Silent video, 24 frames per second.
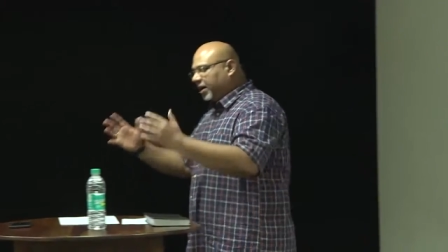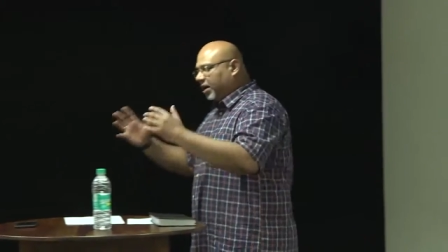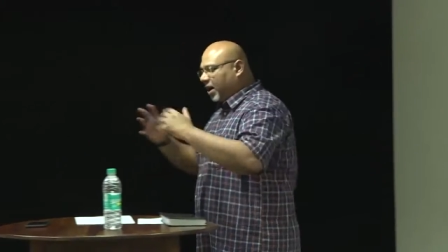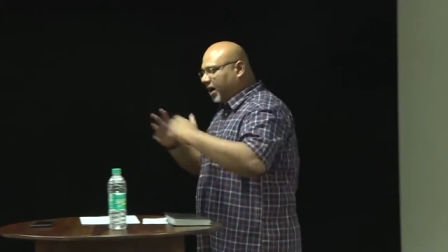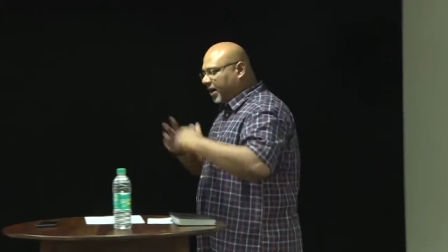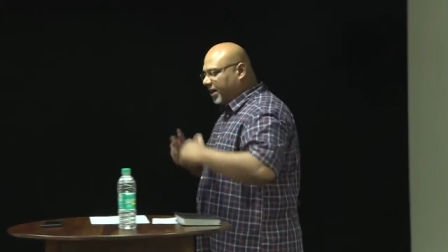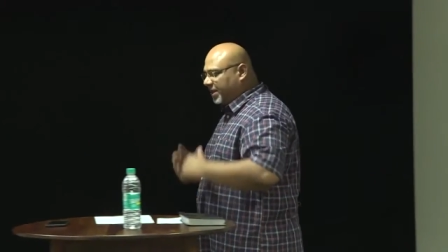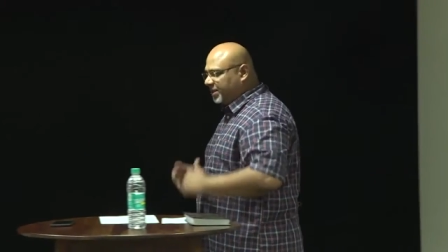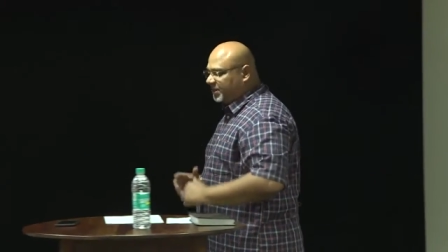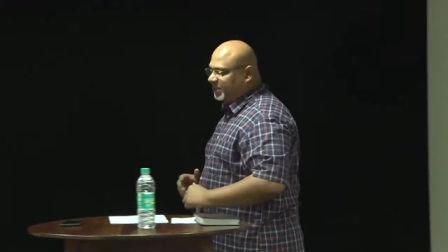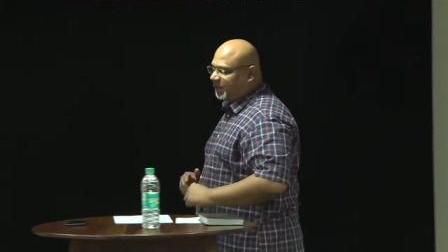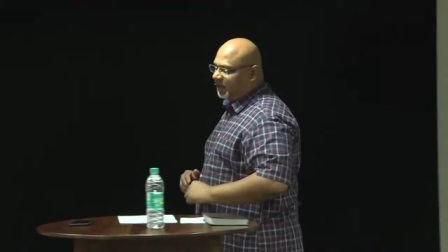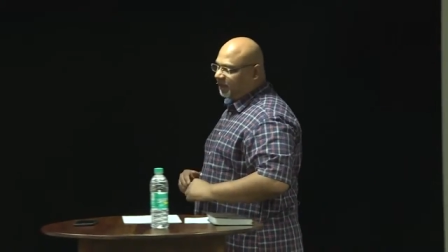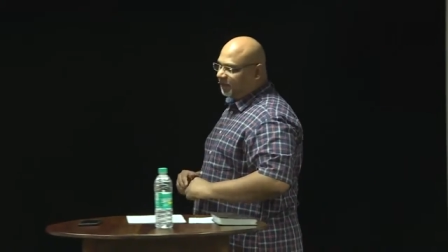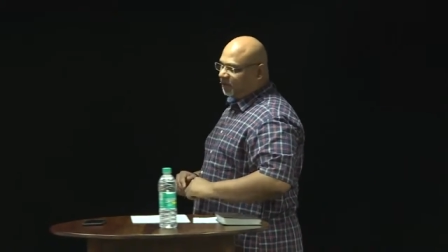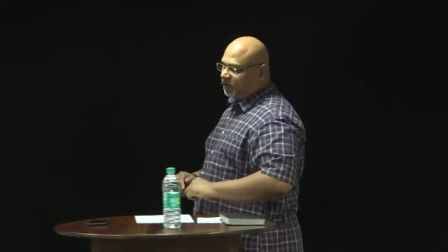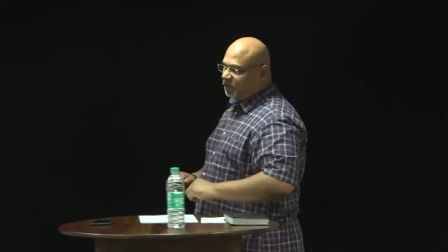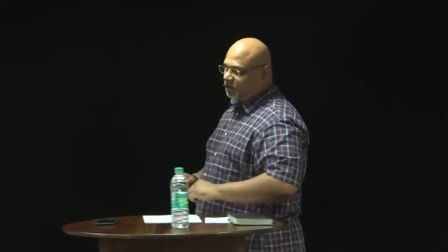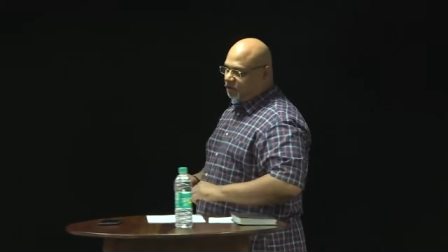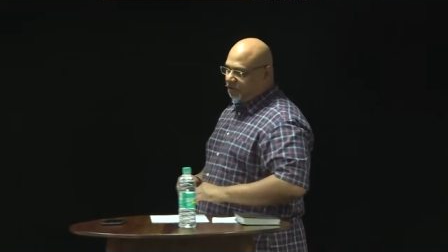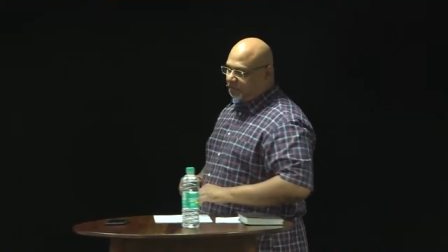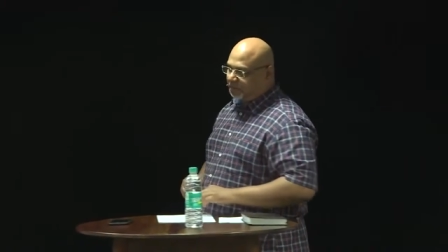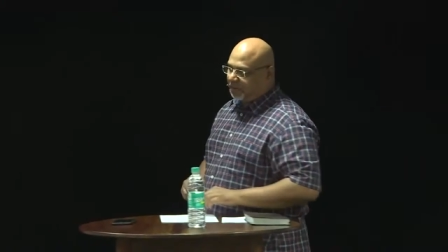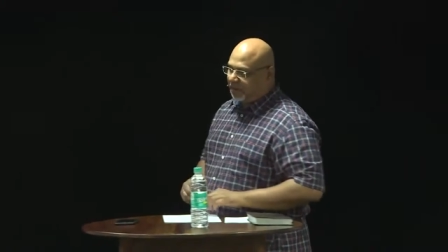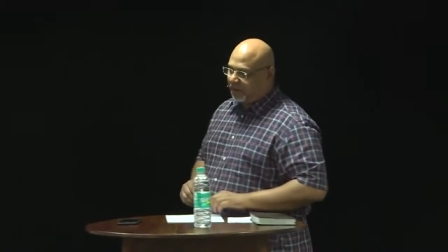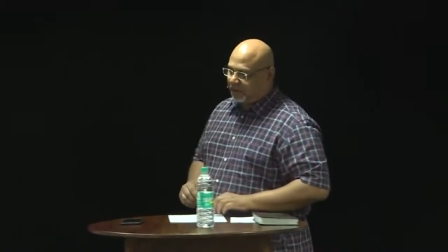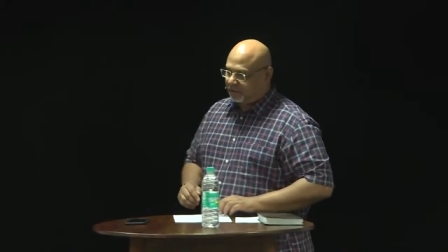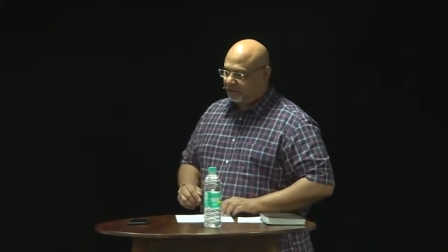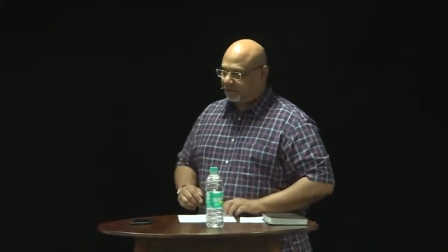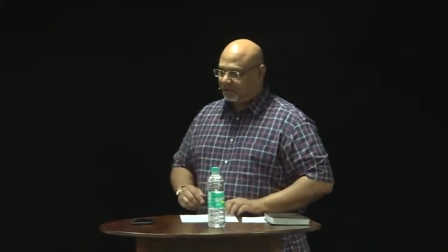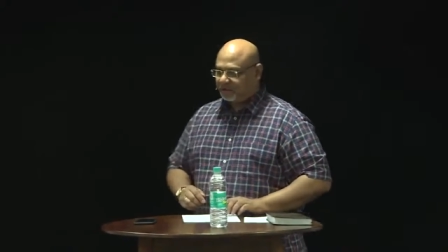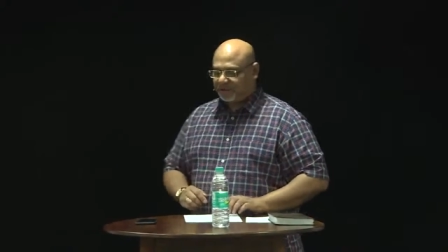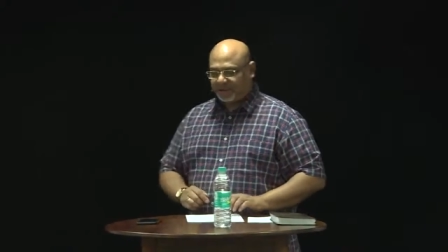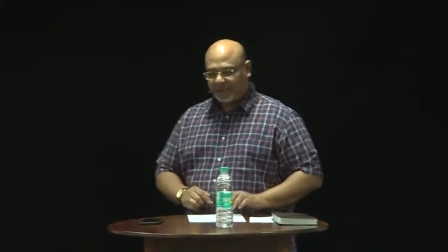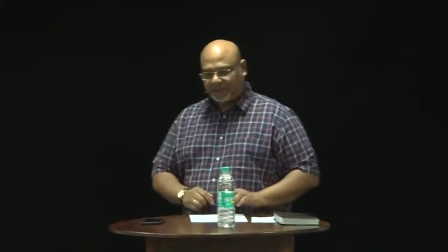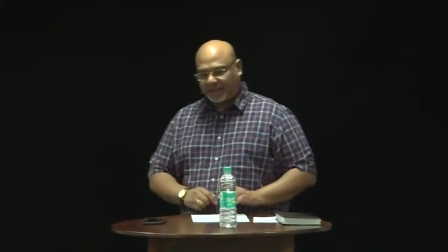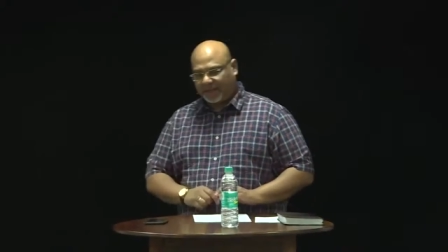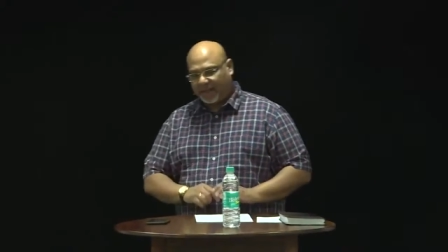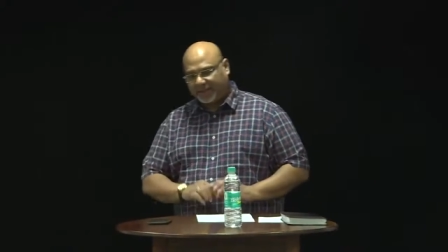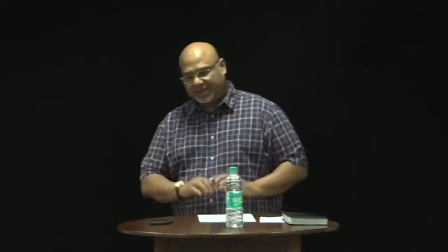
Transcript: God has given to me. Don't say, He